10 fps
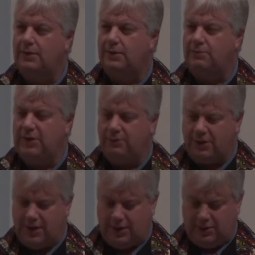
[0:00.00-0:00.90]

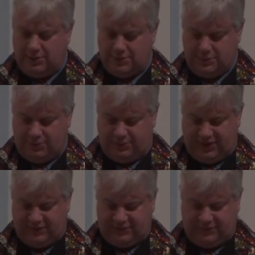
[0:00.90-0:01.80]
Meanwhile,
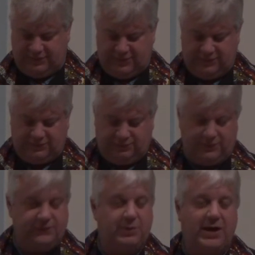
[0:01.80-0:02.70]
repentance is a
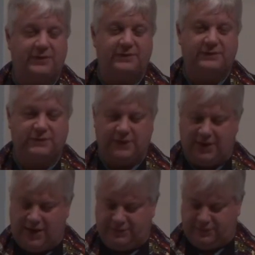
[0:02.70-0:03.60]
response to
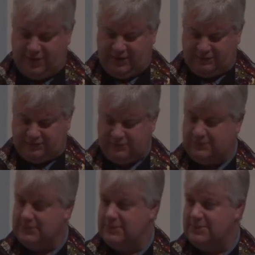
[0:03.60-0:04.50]
God's
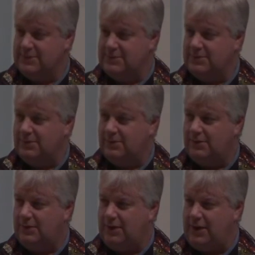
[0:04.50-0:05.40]
grace
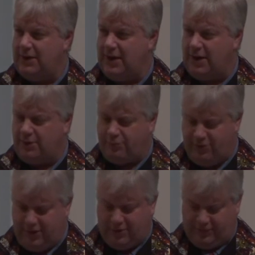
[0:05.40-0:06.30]
and not a
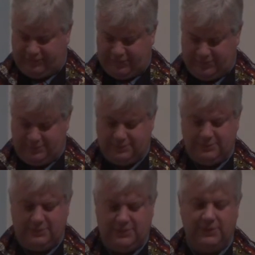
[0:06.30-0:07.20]
precursor
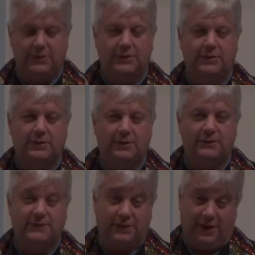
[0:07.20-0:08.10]

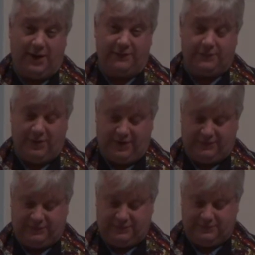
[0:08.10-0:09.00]
to God's
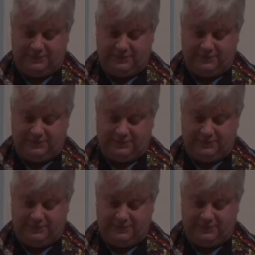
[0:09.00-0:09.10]
grace.